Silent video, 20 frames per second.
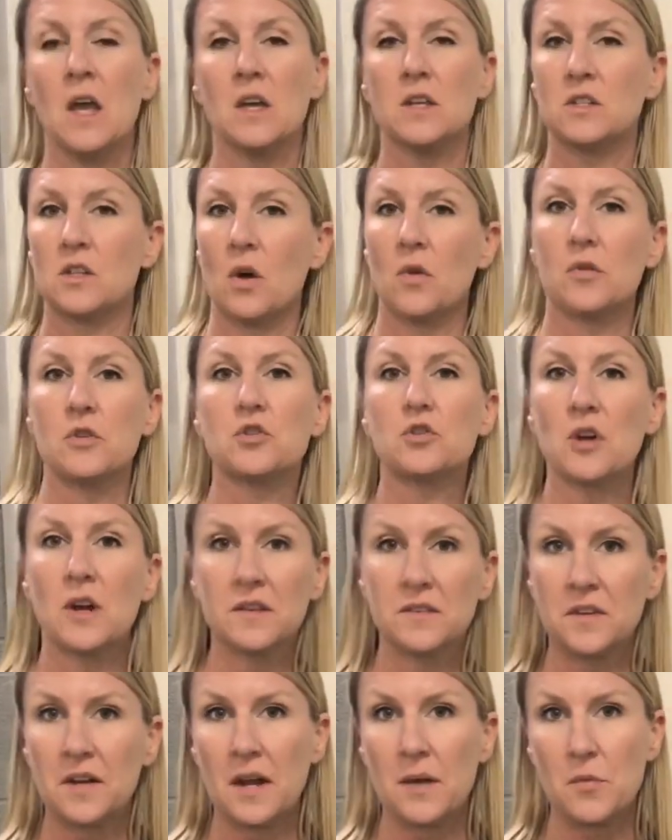So the
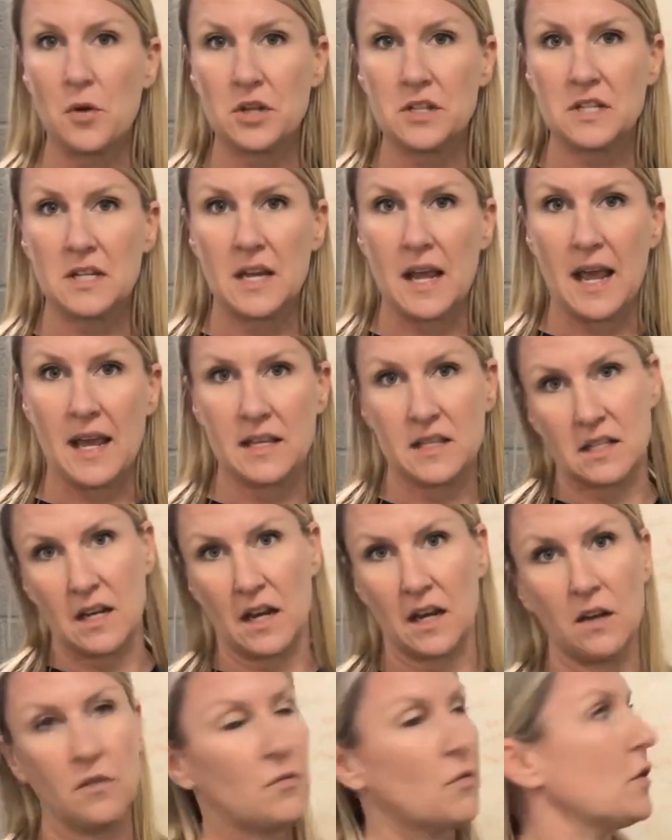truck that I'm on today is
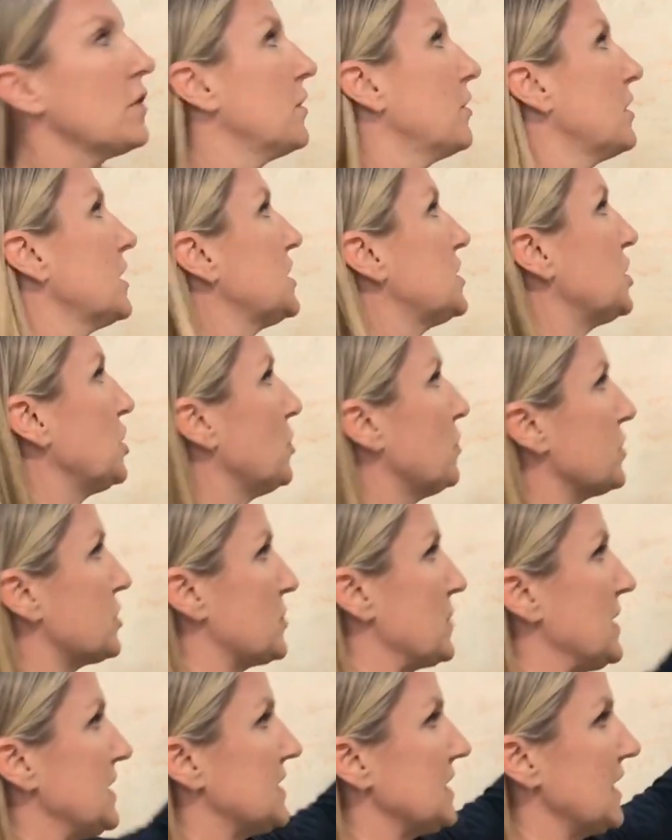9432,
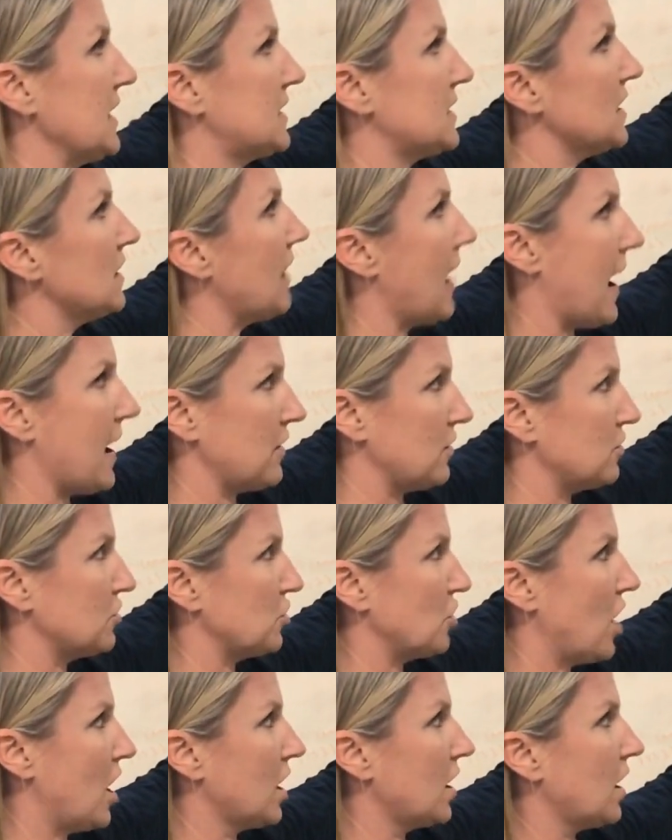which means it's a ladder
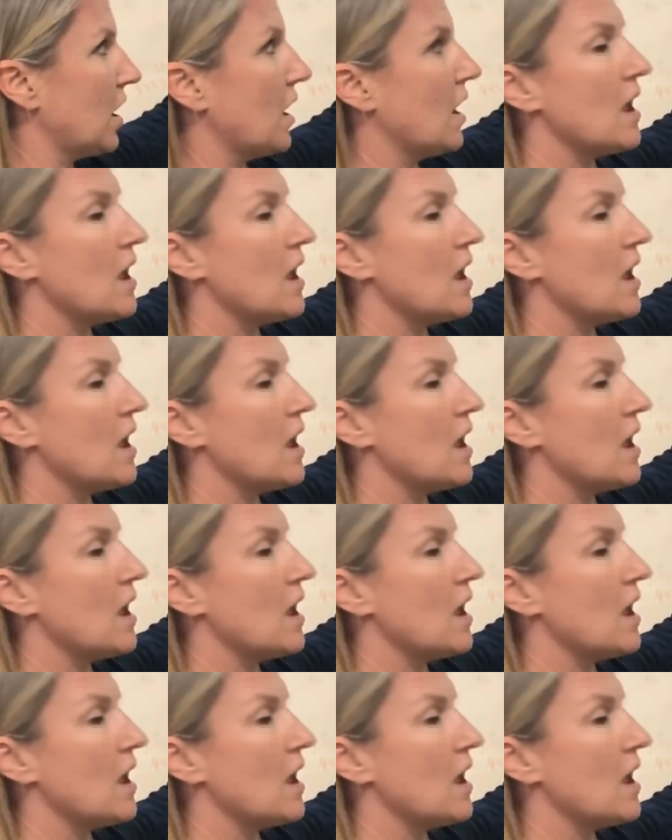truck.